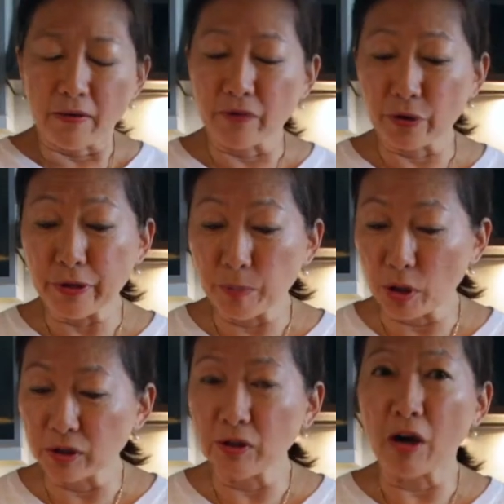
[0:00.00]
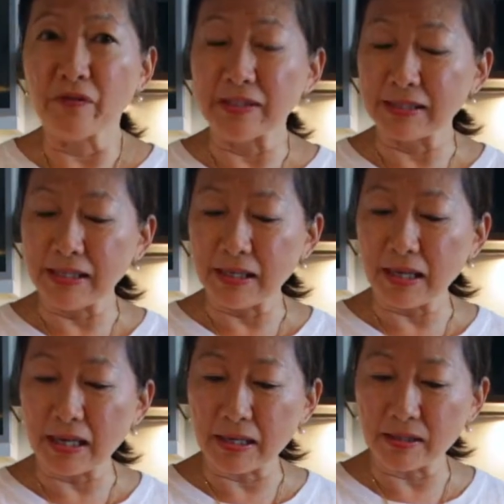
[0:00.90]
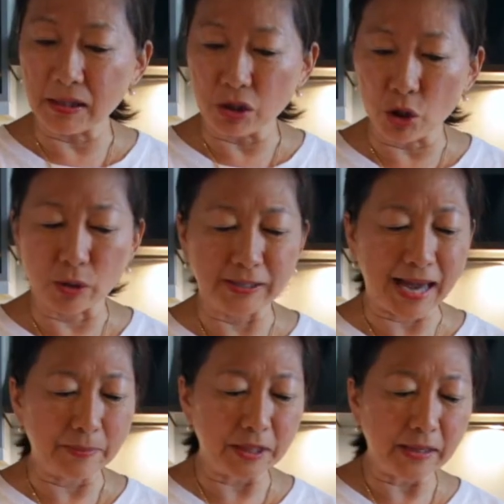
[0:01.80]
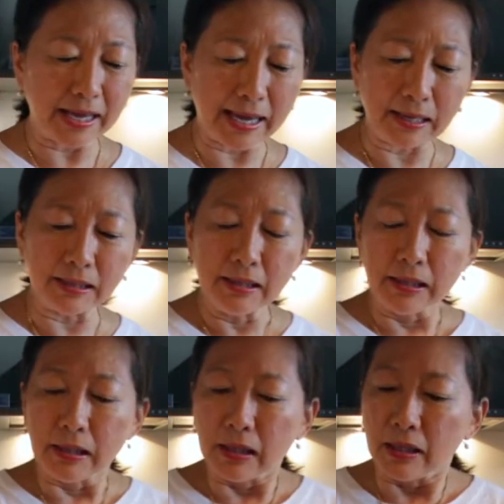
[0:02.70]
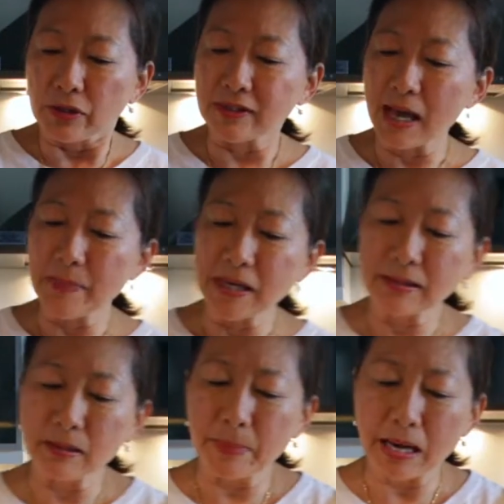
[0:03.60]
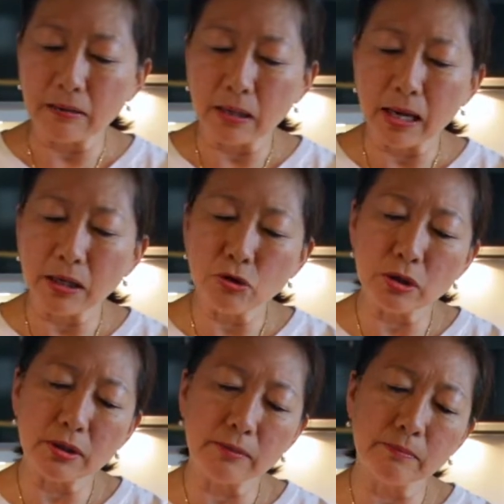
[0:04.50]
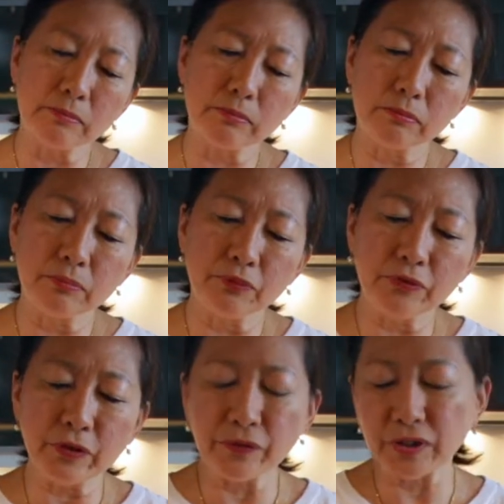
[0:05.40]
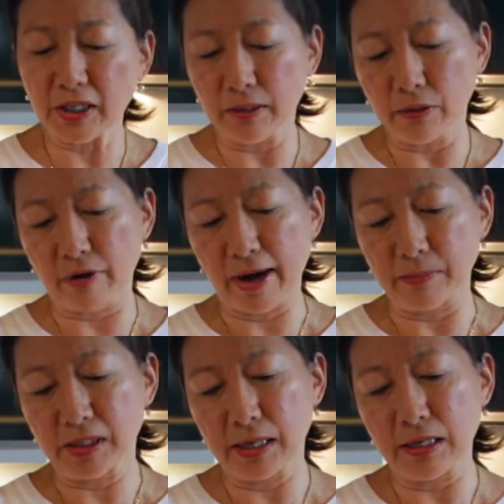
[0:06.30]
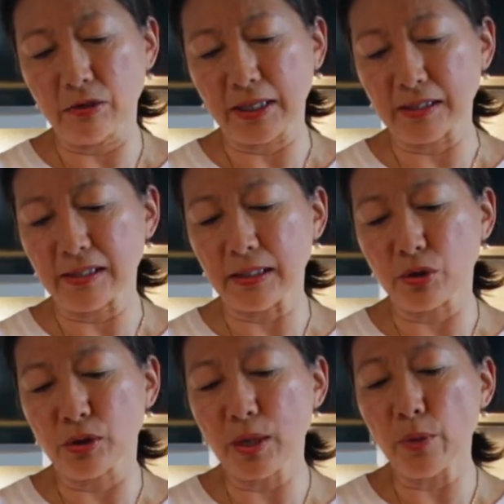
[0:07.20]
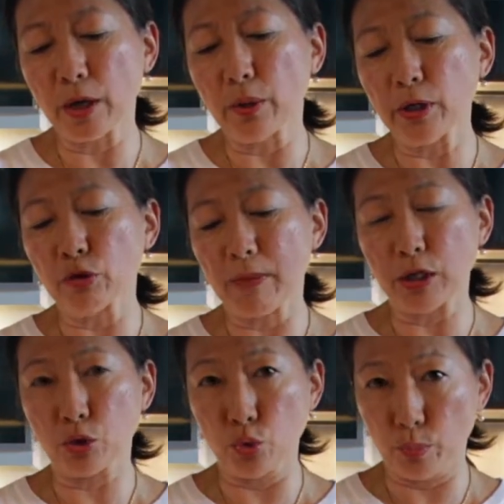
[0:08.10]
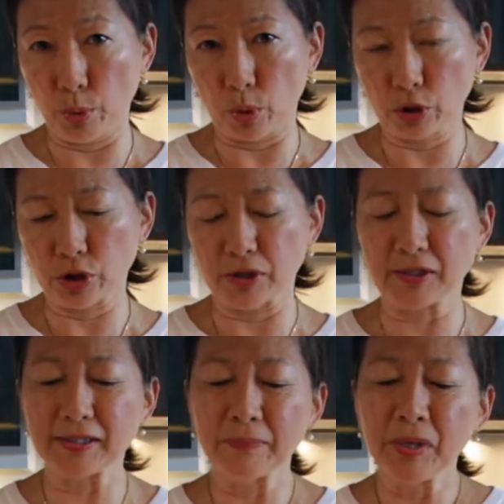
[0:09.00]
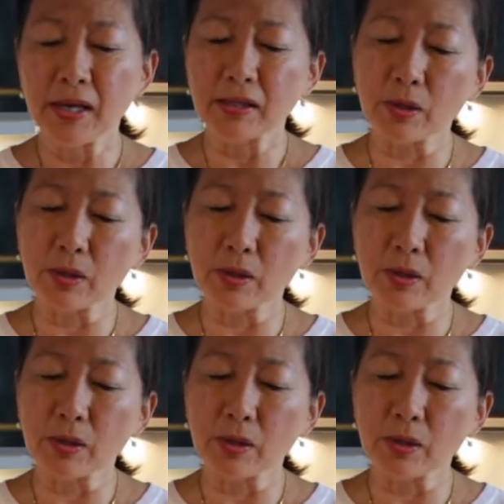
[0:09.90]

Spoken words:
very important obviously is your salmon, and the salmon is about 150 grams, and you can see today we are going to make two portions. So